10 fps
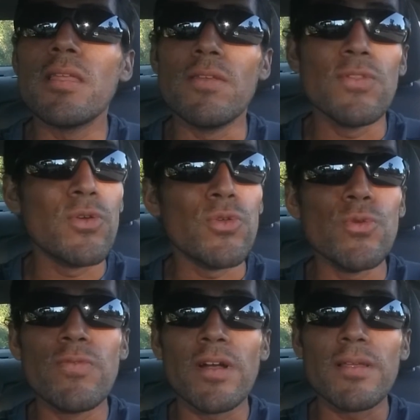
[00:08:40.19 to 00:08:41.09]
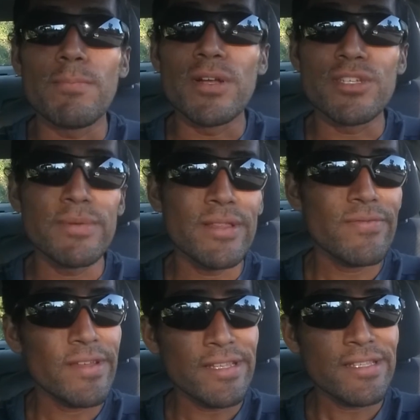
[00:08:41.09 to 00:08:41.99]
even though you fucking punched me in the
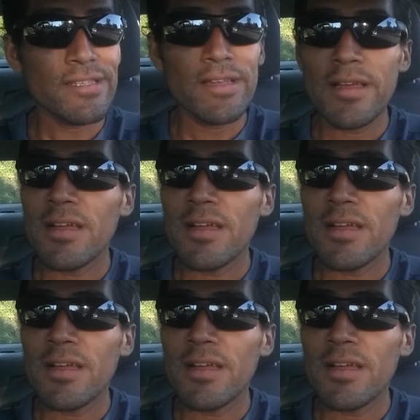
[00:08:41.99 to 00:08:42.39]
face.